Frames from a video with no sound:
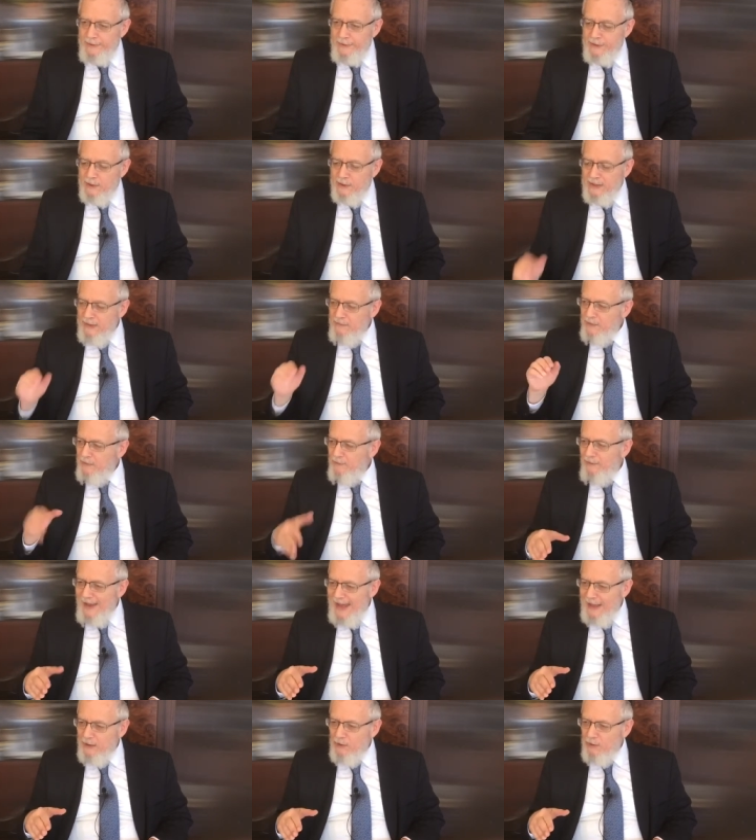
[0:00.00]
You leave it
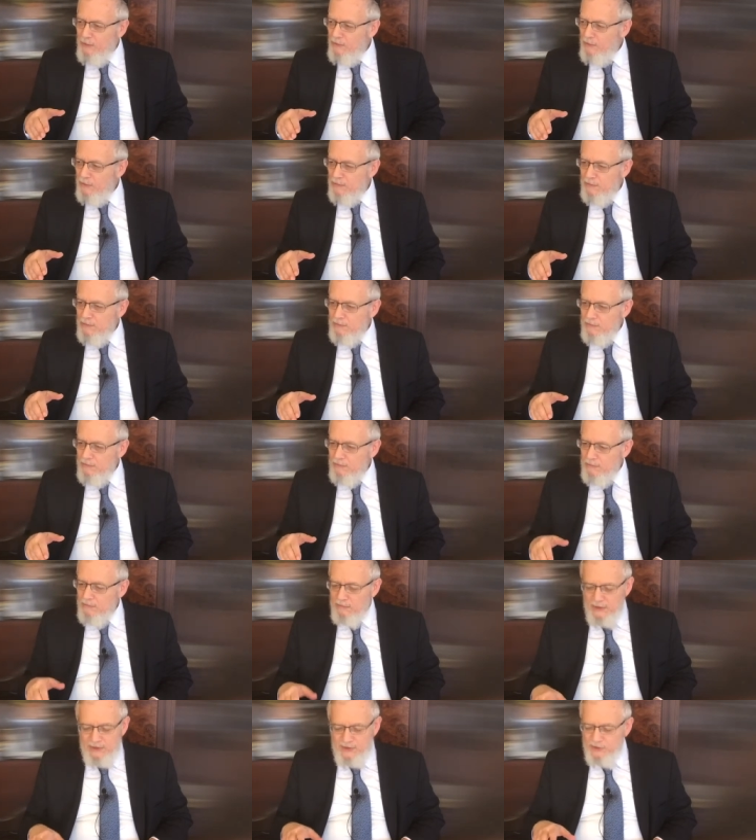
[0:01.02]
fallow,
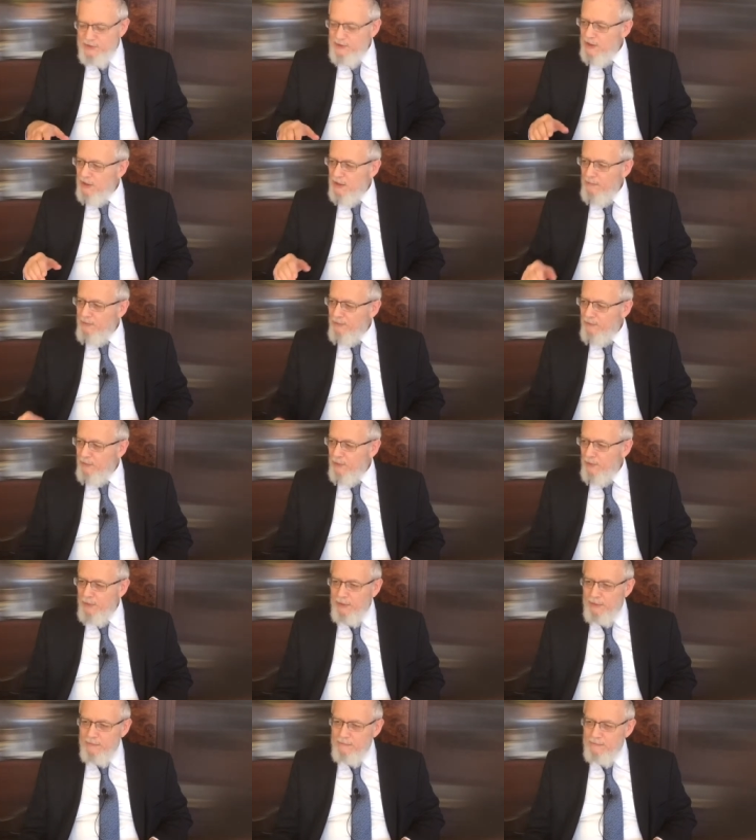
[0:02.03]
it's just a clump of
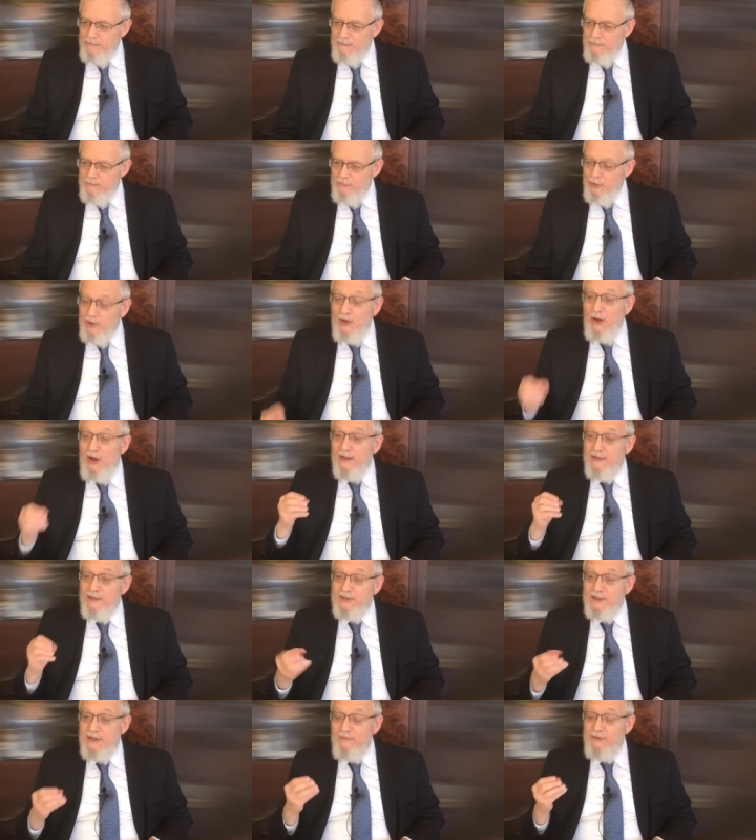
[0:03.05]
earth,
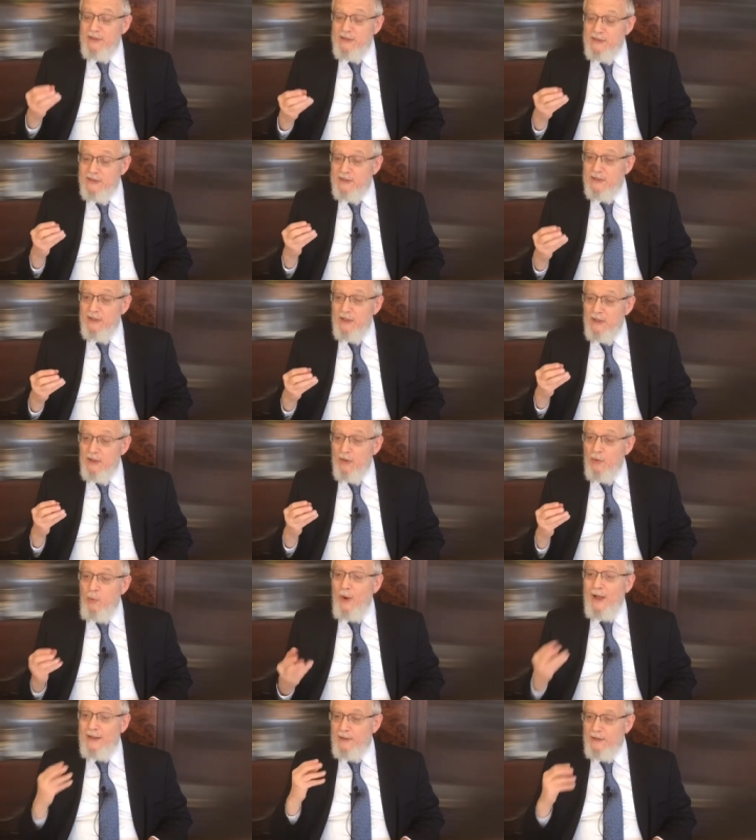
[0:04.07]
regardless of its
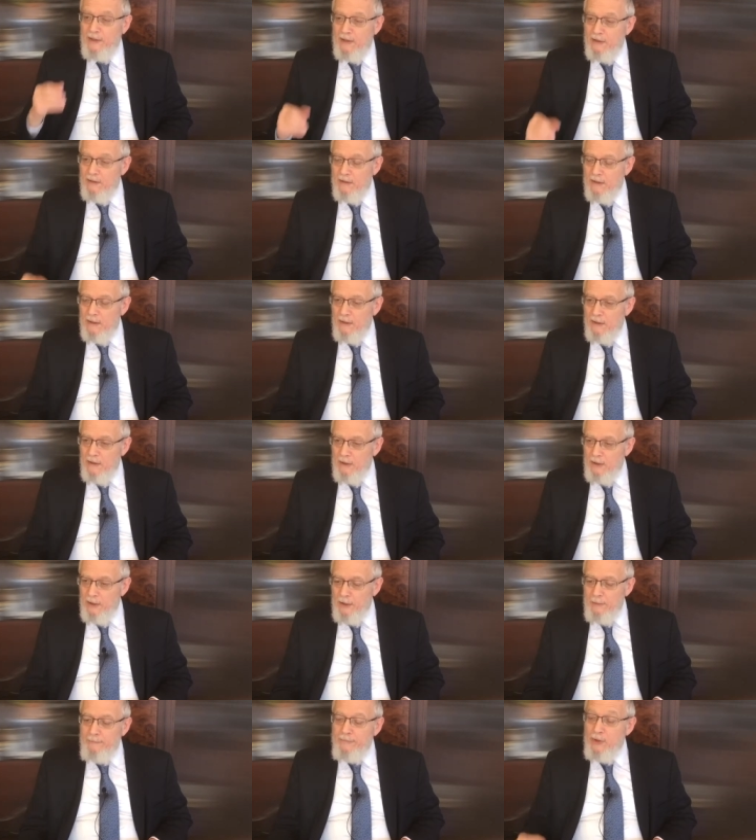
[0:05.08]
quality.
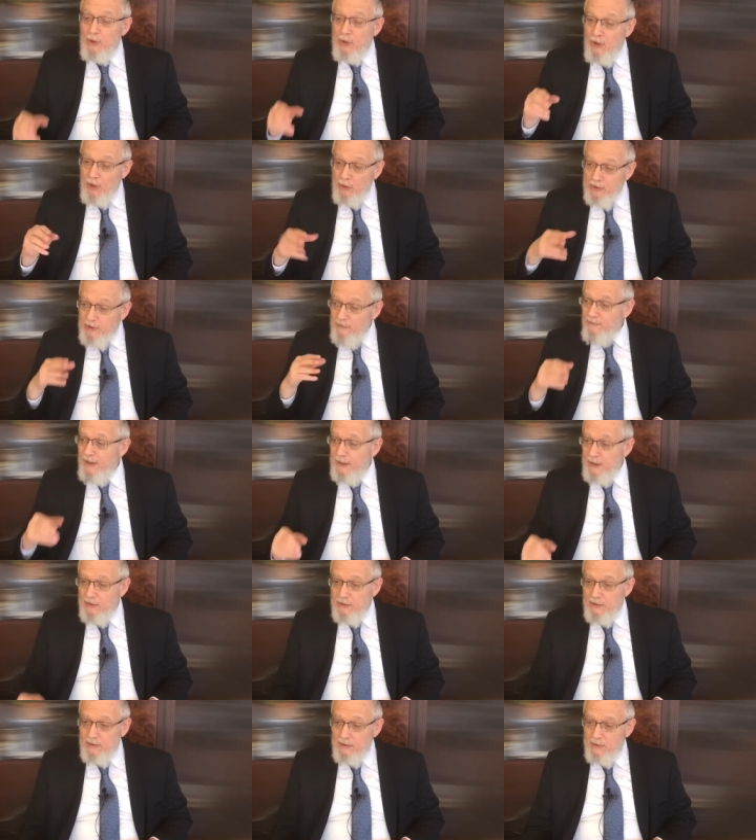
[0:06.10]
You cultivate
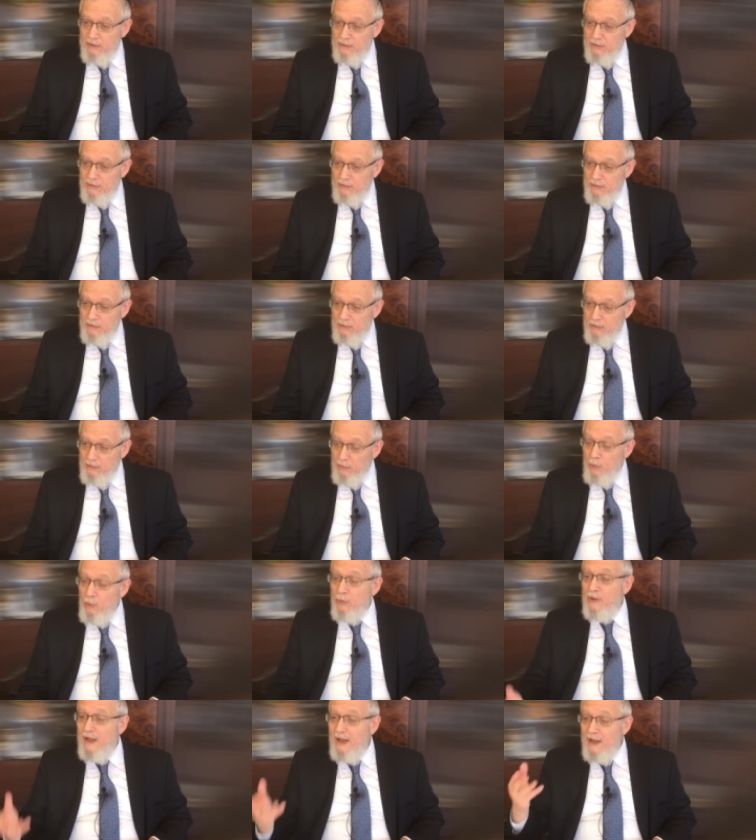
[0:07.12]
it,
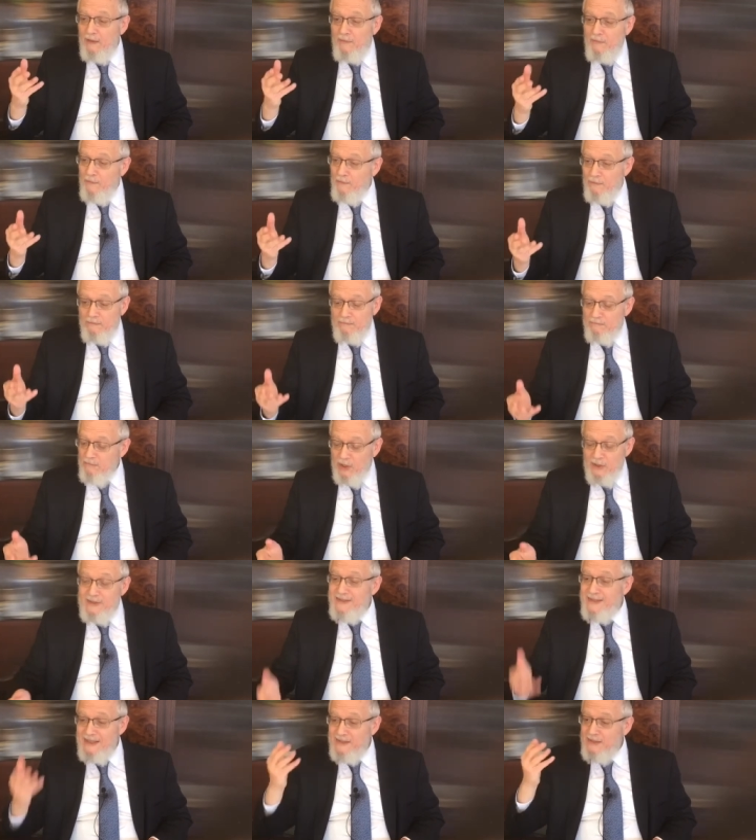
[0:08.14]
all life
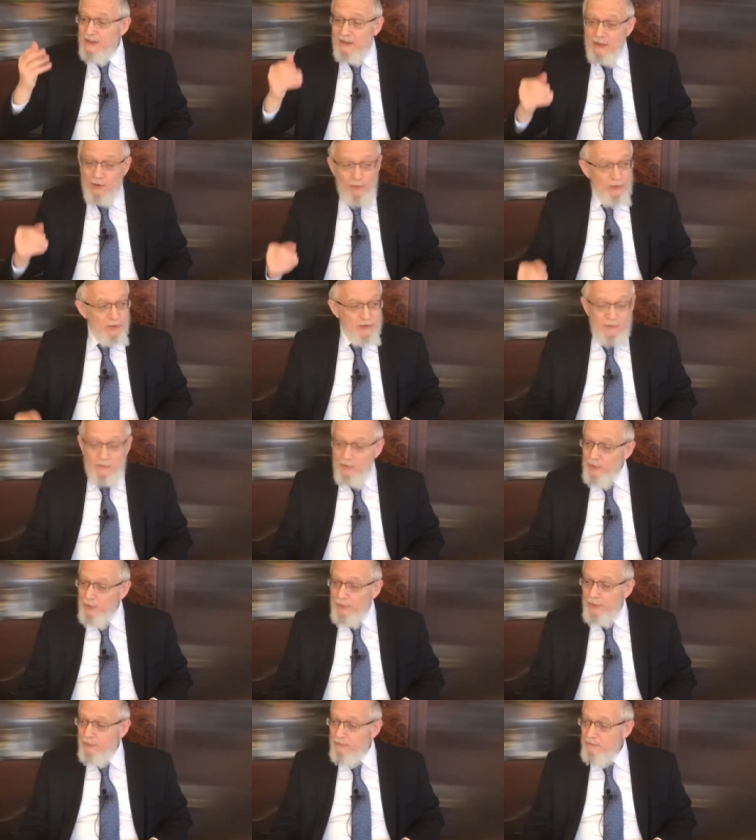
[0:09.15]
unceasingly grows from
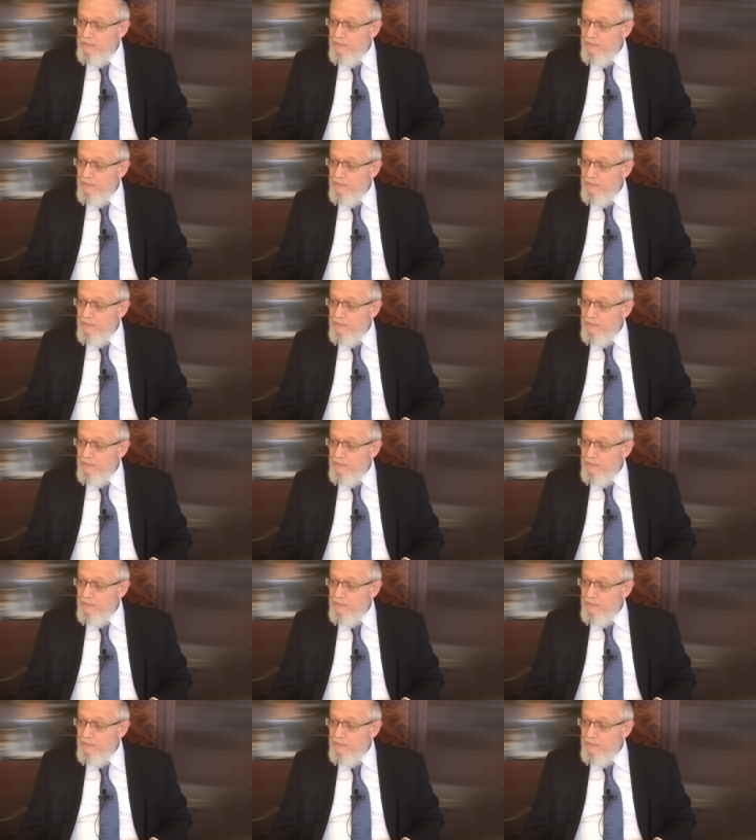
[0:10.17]
earth.